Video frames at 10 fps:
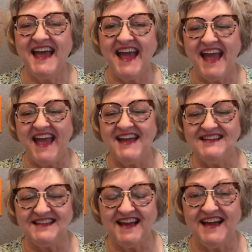
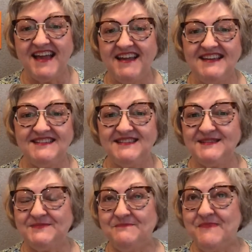and Annie's
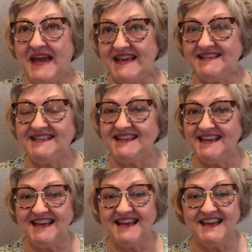is based
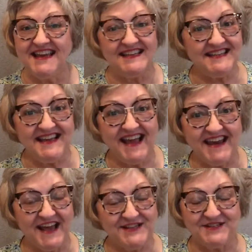in
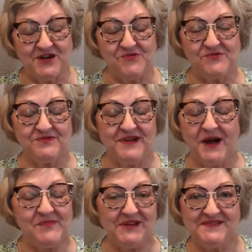Indiana, so a
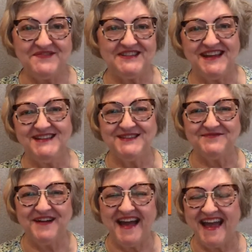couple of states
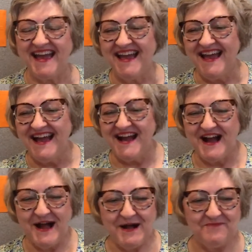away.
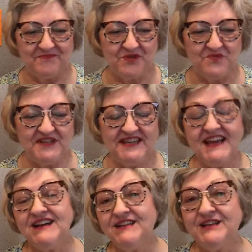We
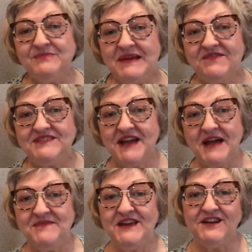take a little bit of
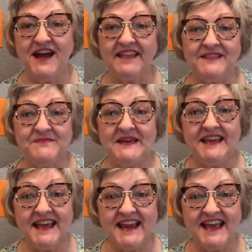time here at the
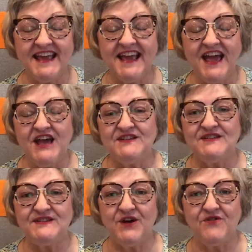beginning
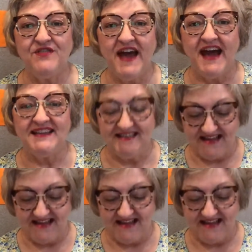so that